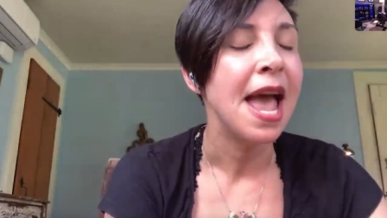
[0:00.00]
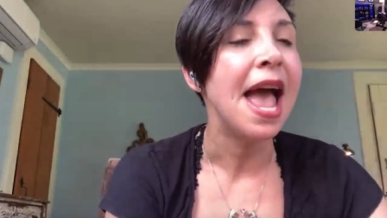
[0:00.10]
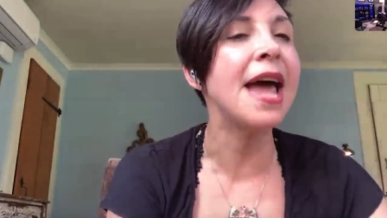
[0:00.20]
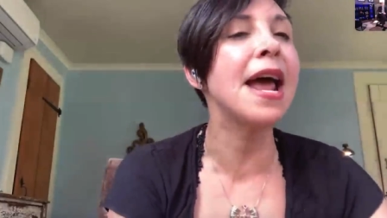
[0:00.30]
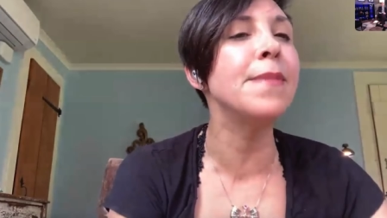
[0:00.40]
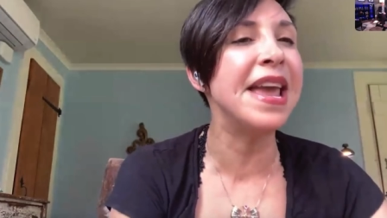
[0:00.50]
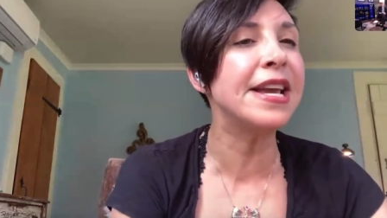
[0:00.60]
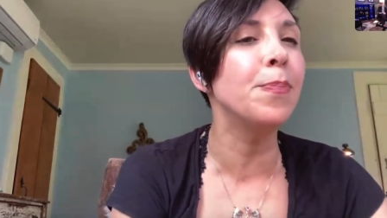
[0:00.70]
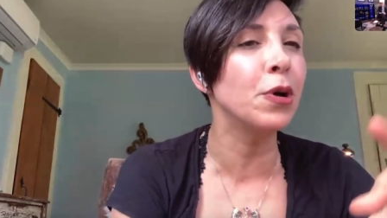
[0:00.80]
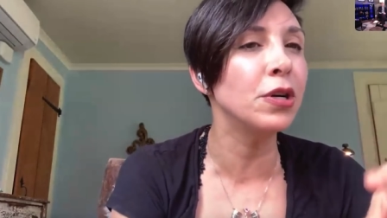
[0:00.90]
and I make
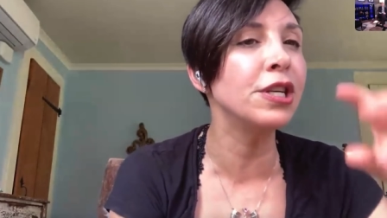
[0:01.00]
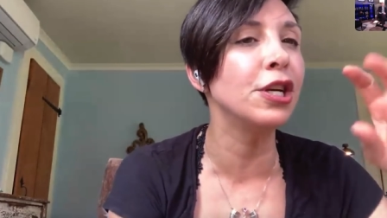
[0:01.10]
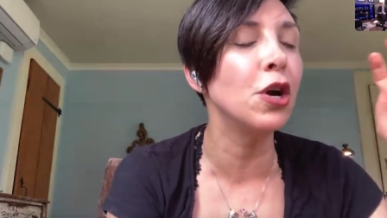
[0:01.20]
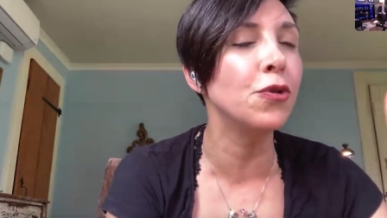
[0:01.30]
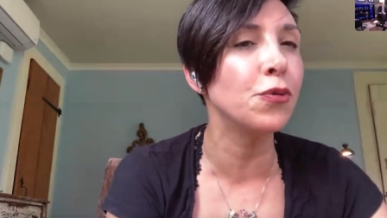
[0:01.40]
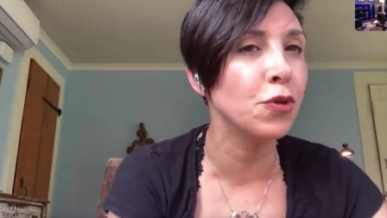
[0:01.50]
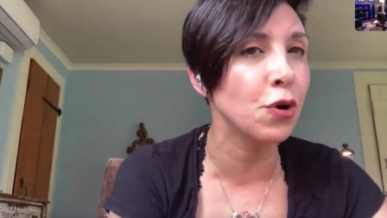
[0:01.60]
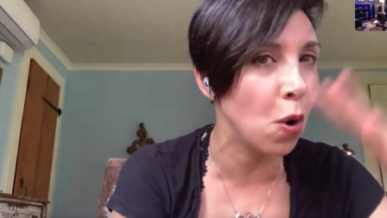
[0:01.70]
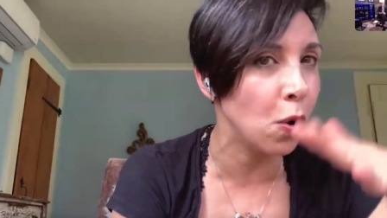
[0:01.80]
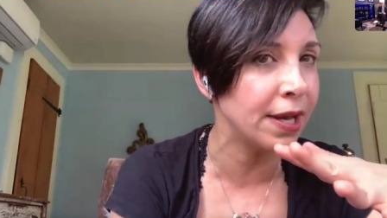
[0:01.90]
a person go through their
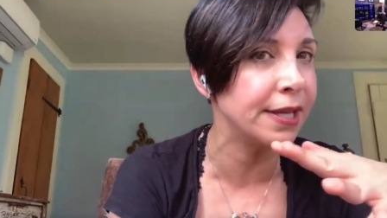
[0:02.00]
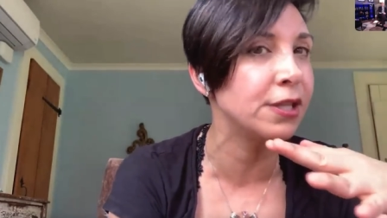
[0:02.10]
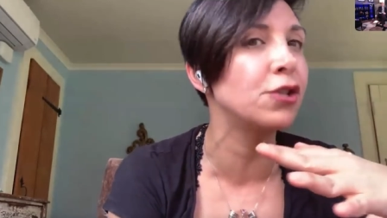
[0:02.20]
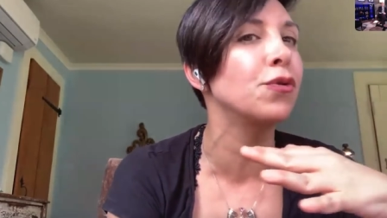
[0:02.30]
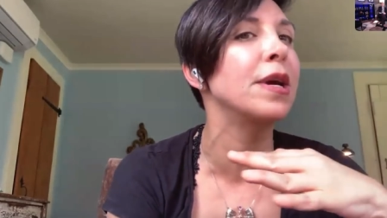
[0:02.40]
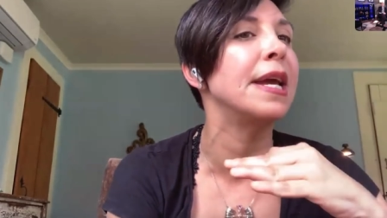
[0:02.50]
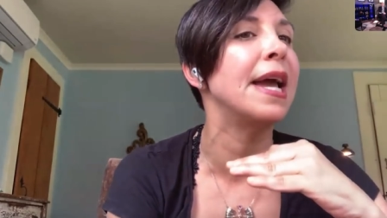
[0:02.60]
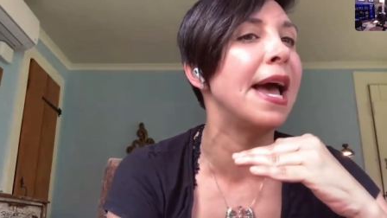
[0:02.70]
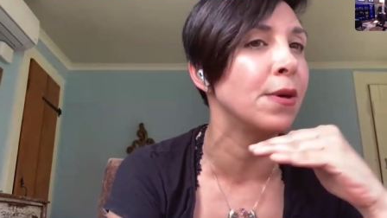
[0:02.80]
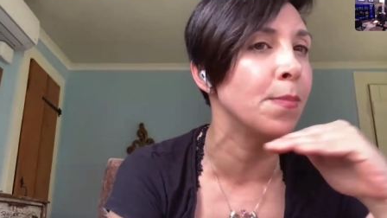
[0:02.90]
whole history
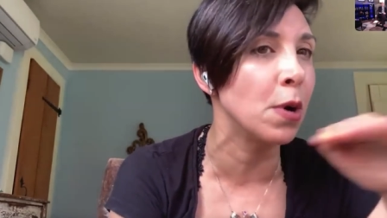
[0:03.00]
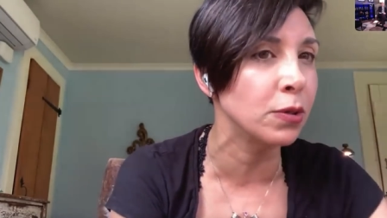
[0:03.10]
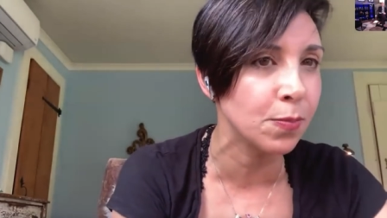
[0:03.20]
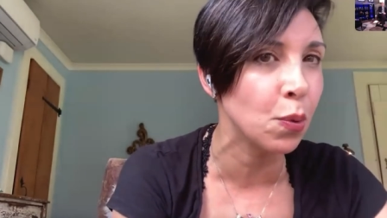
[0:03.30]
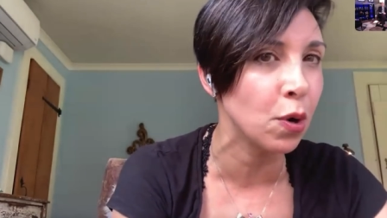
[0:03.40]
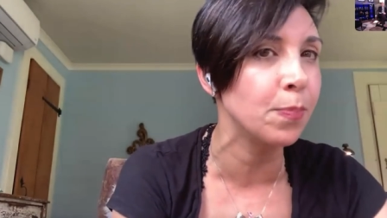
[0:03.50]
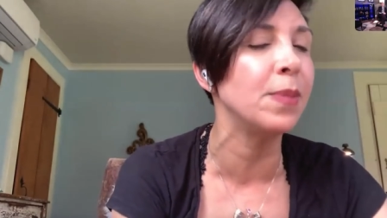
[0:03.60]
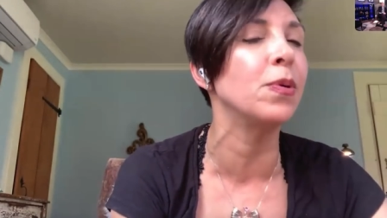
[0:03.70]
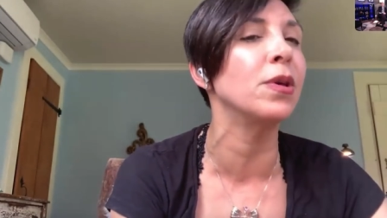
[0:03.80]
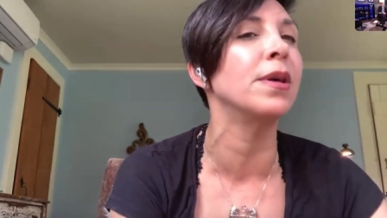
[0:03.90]
and the most important
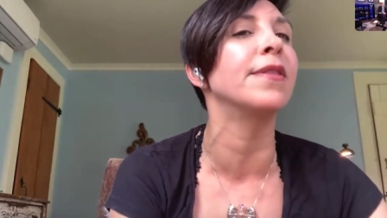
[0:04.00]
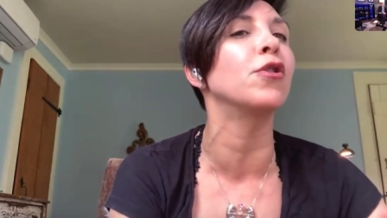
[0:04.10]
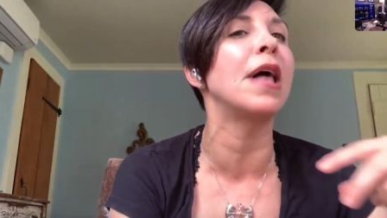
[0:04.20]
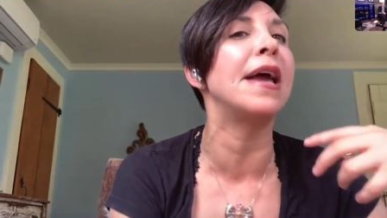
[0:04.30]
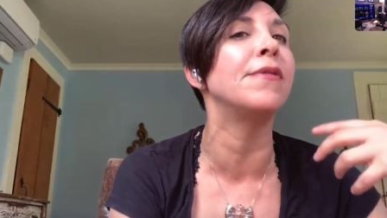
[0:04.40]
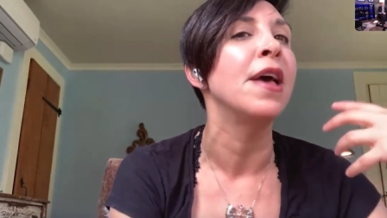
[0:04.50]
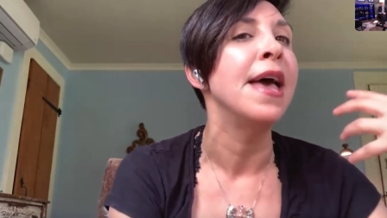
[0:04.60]
people in their life